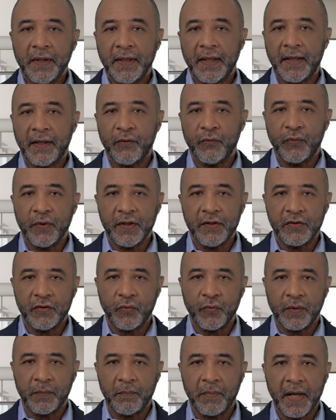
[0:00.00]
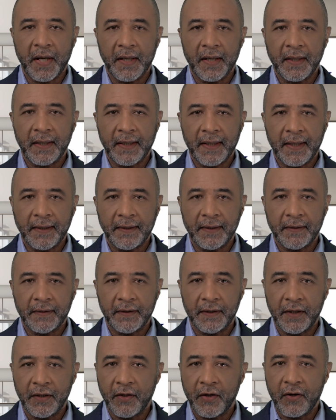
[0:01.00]
to mitigate risk when buying land
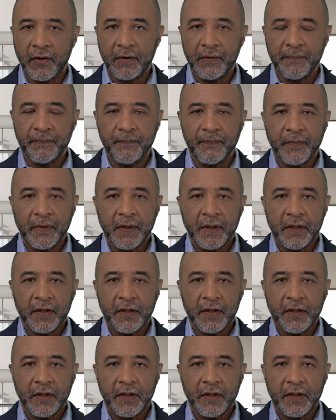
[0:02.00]
in DR